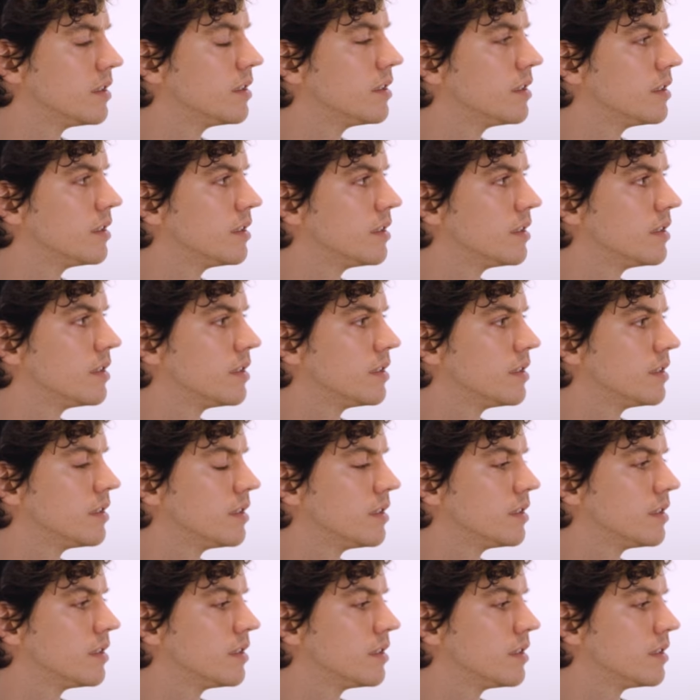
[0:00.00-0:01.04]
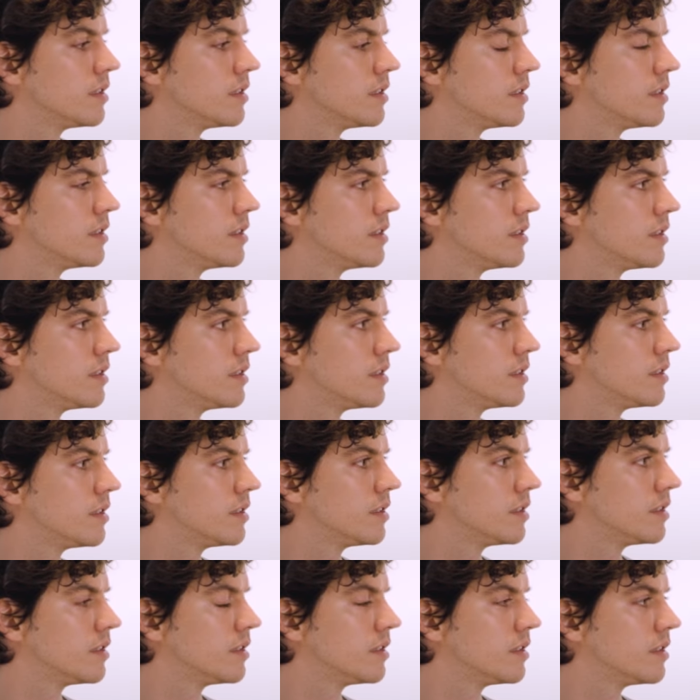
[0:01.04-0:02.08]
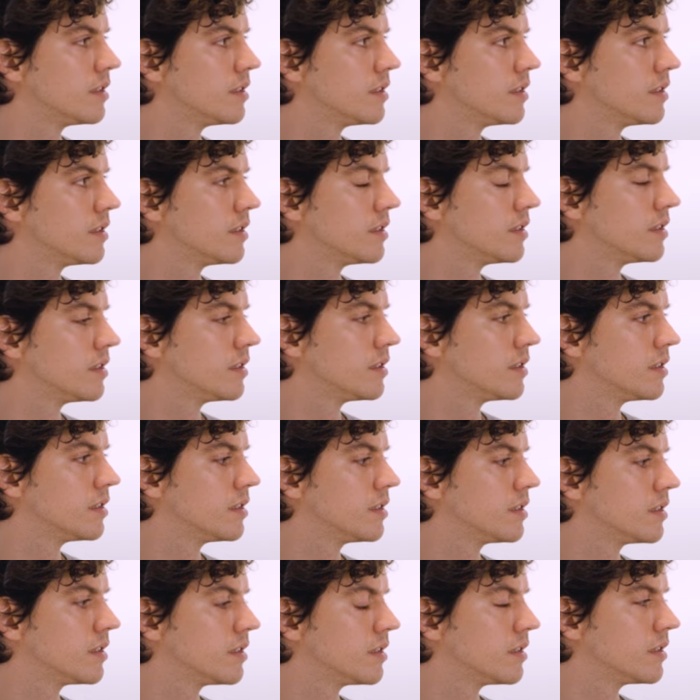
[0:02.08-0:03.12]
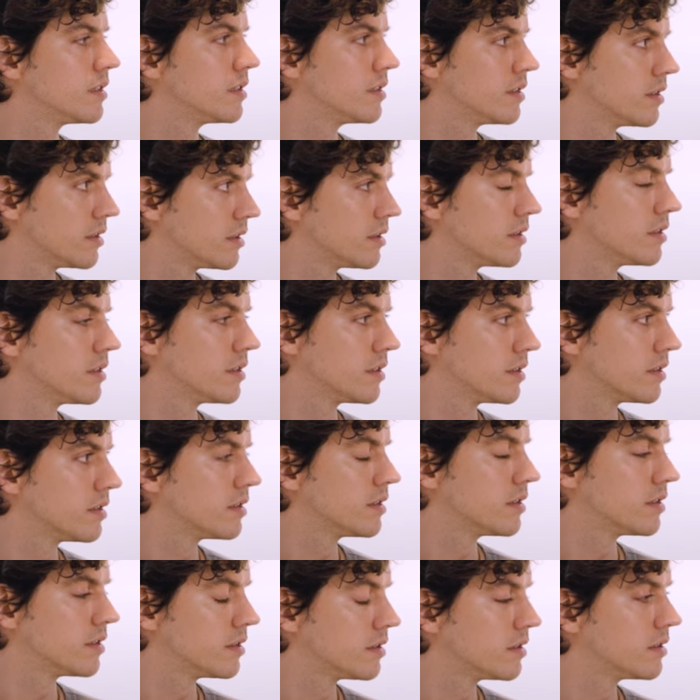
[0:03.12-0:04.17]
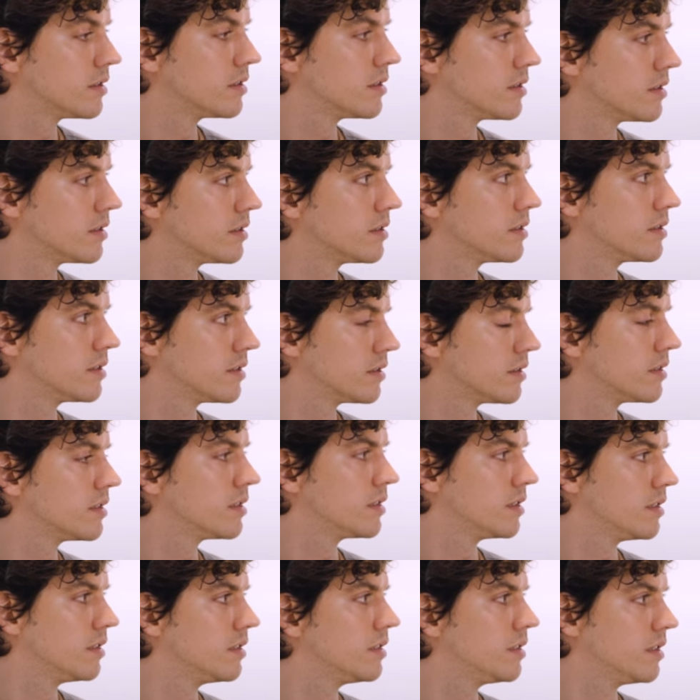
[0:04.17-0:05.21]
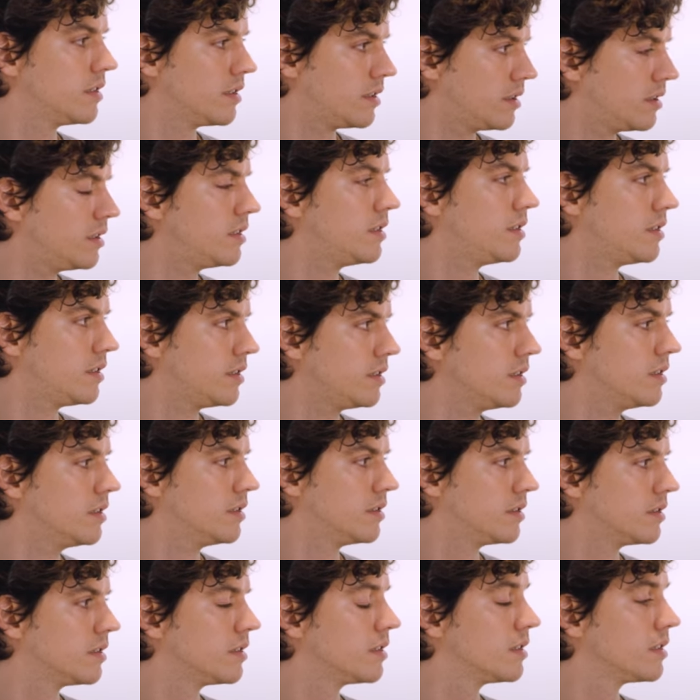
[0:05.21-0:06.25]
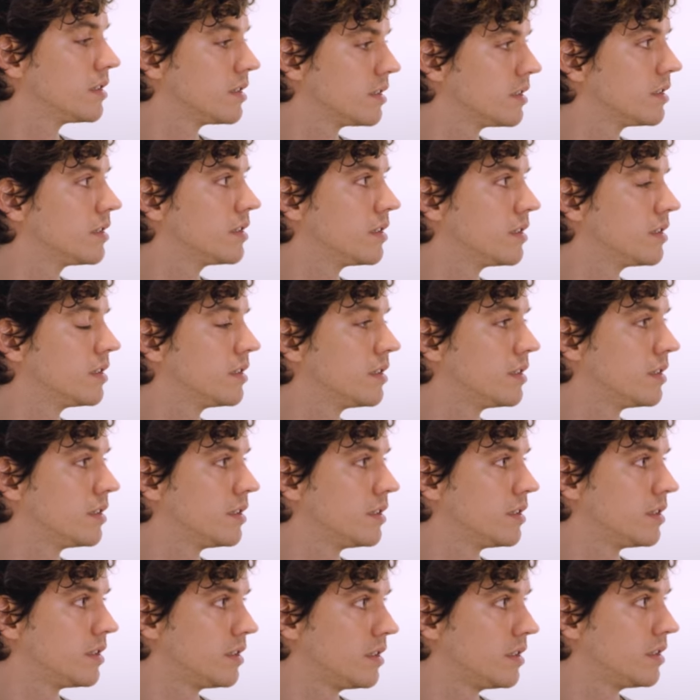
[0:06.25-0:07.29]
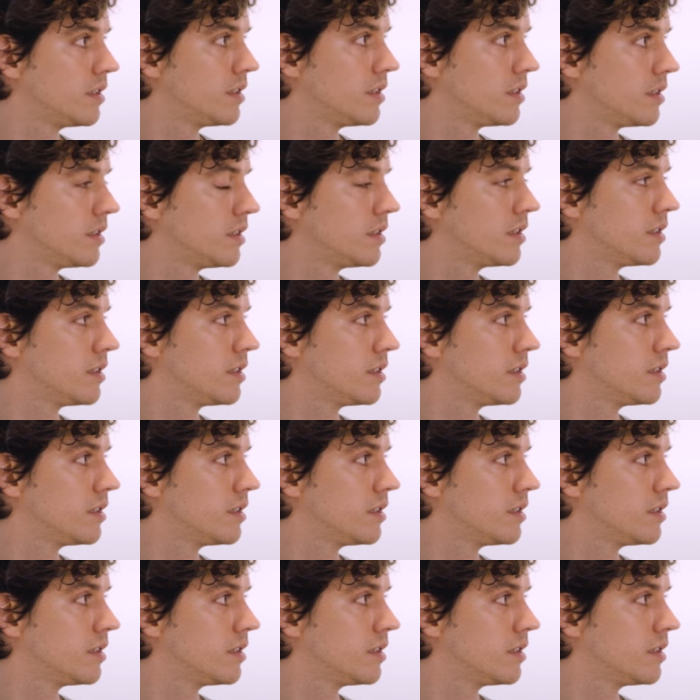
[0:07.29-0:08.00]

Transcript: (not speaking)